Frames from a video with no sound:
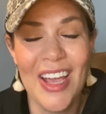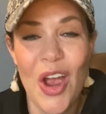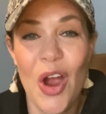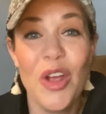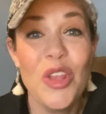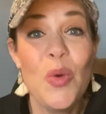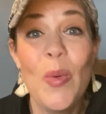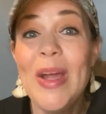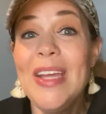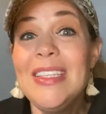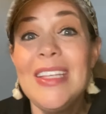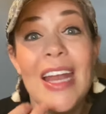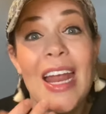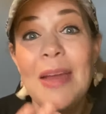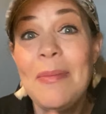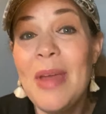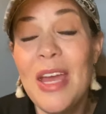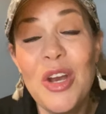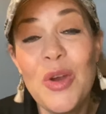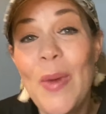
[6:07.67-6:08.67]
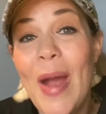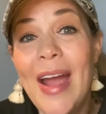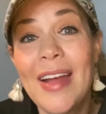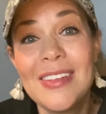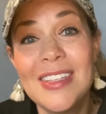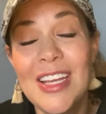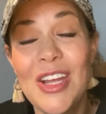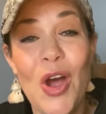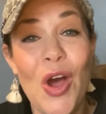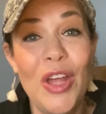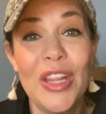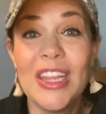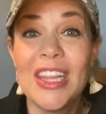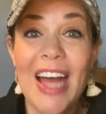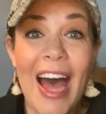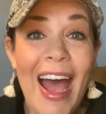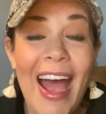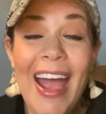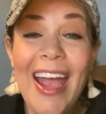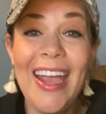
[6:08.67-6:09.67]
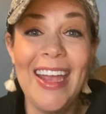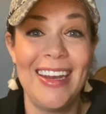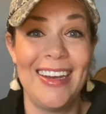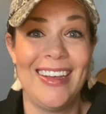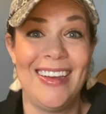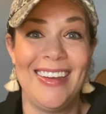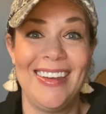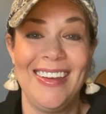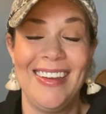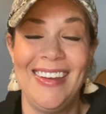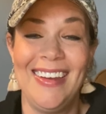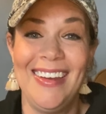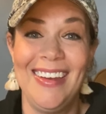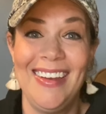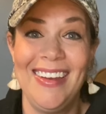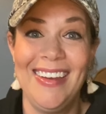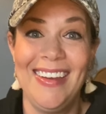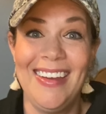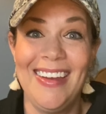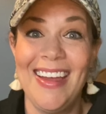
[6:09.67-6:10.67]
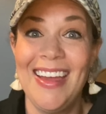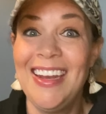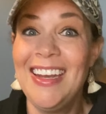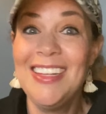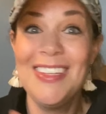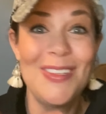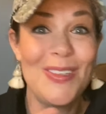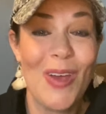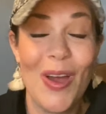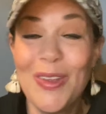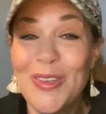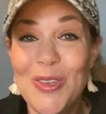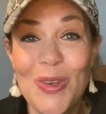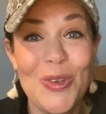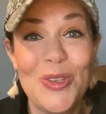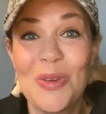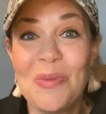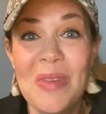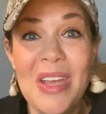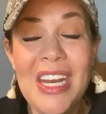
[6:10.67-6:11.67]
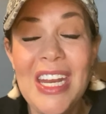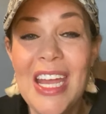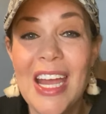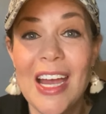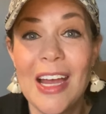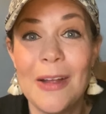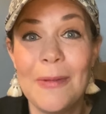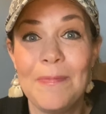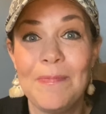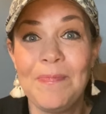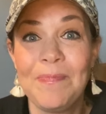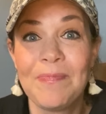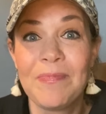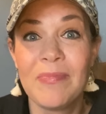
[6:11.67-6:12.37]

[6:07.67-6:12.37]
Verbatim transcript: Are the ways that I'm interacting online and in, on social media